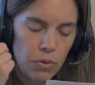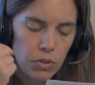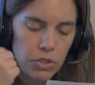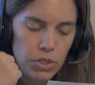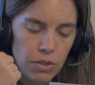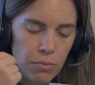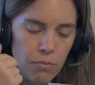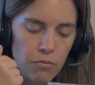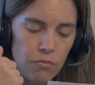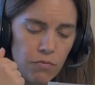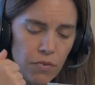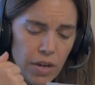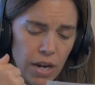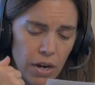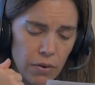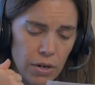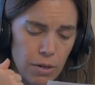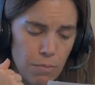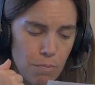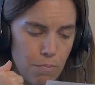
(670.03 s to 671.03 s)
to the
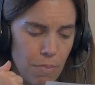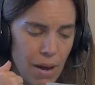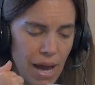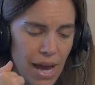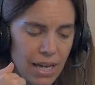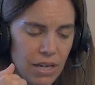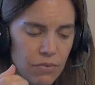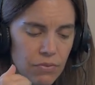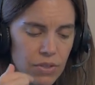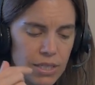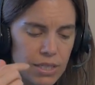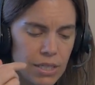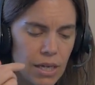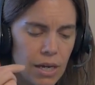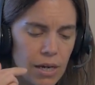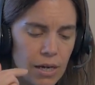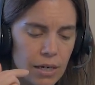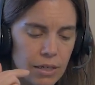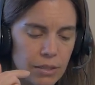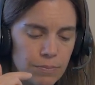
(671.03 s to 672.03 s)
very back of the
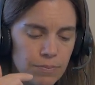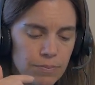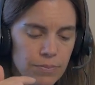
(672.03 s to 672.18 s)
tongue.